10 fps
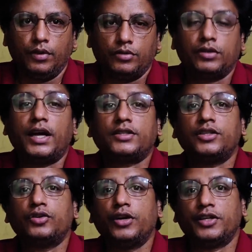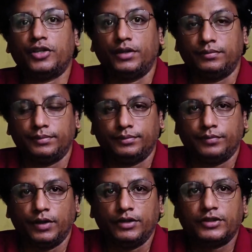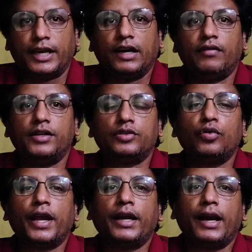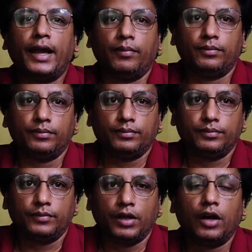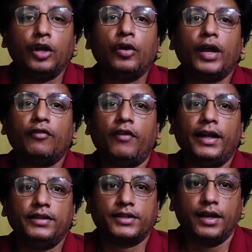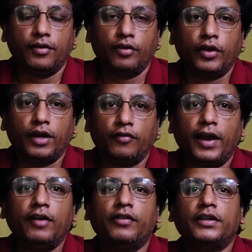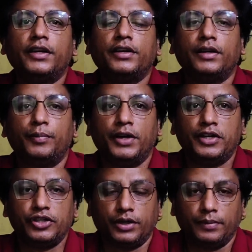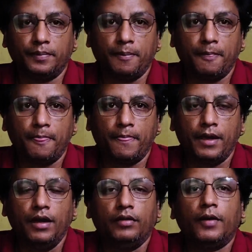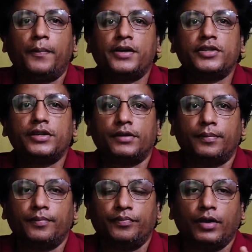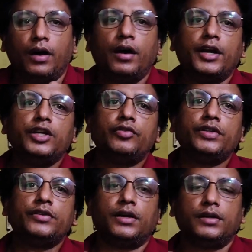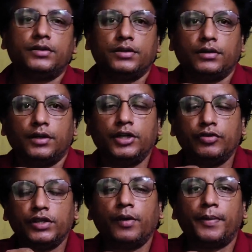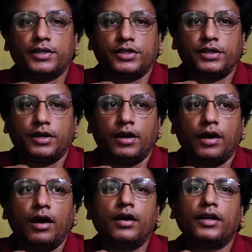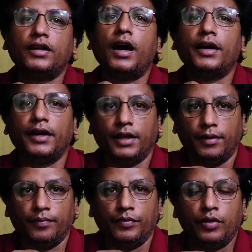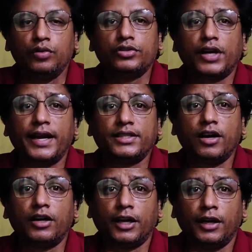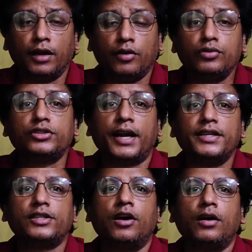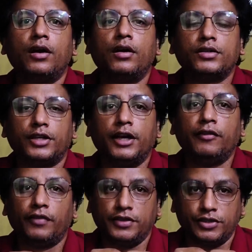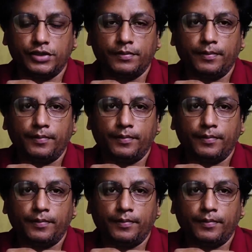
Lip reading: So that's a jurisdiction. Second one is who can claim or who can file for the petition. The person or individual person or authority whose rights got infringed.